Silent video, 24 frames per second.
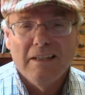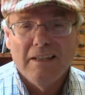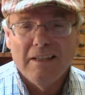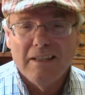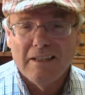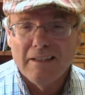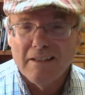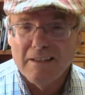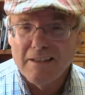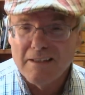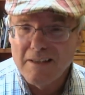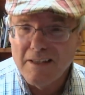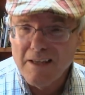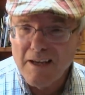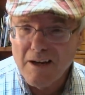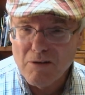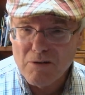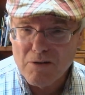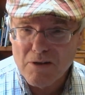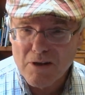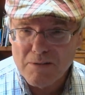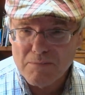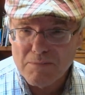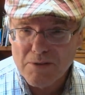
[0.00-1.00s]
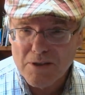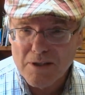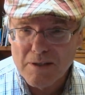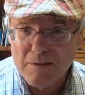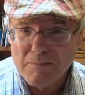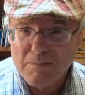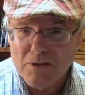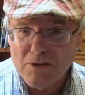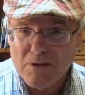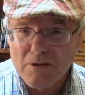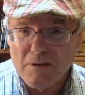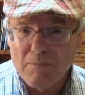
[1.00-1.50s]
the outcome
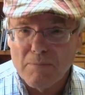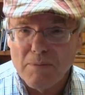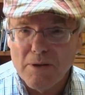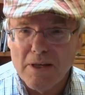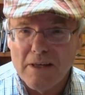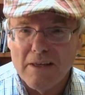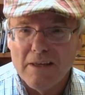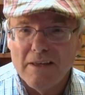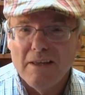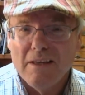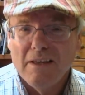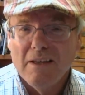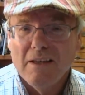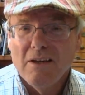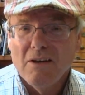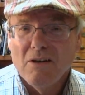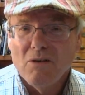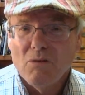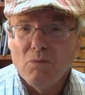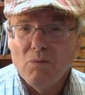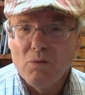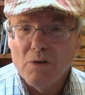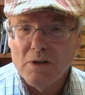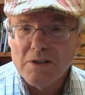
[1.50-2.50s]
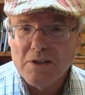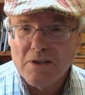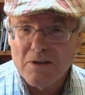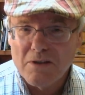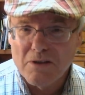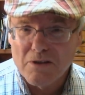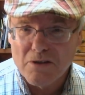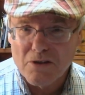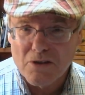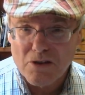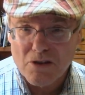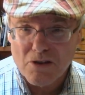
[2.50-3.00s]
seems to be once
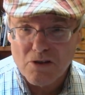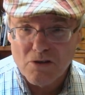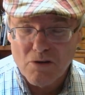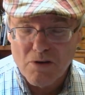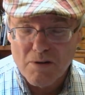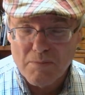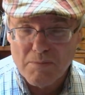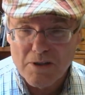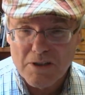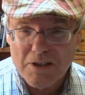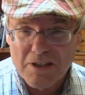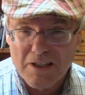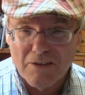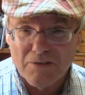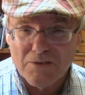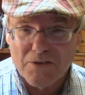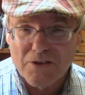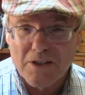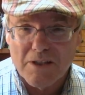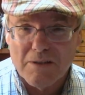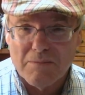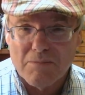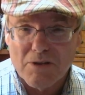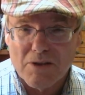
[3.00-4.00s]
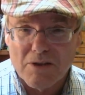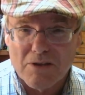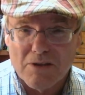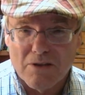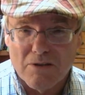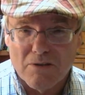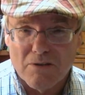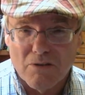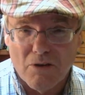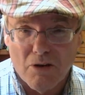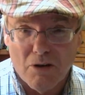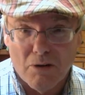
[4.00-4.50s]
the storm itself seems
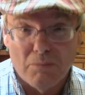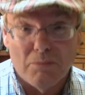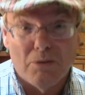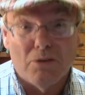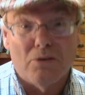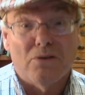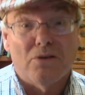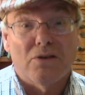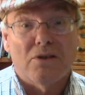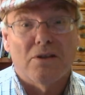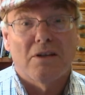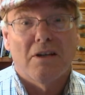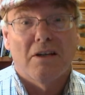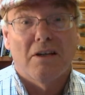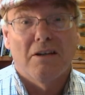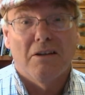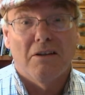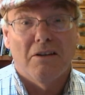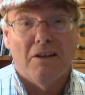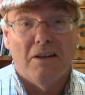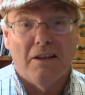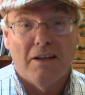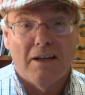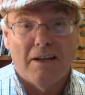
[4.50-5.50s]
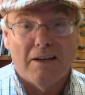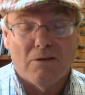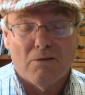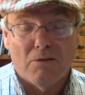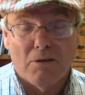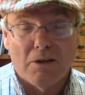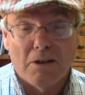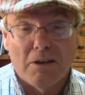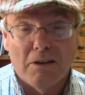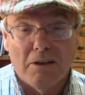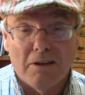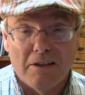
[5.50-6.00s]
to almost
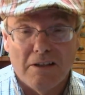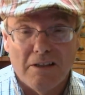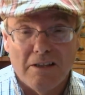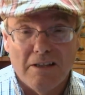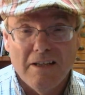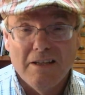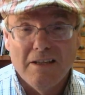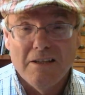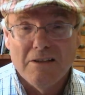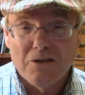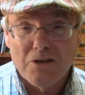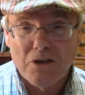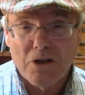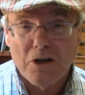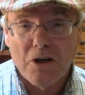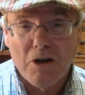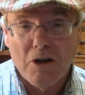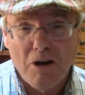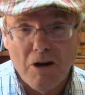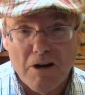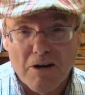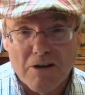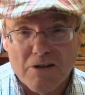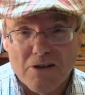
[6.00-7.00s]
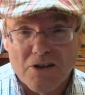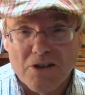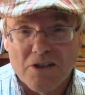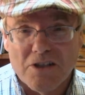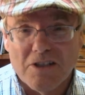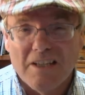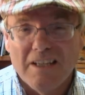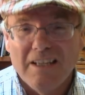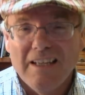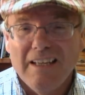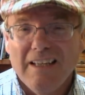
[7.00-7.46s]
electrically charged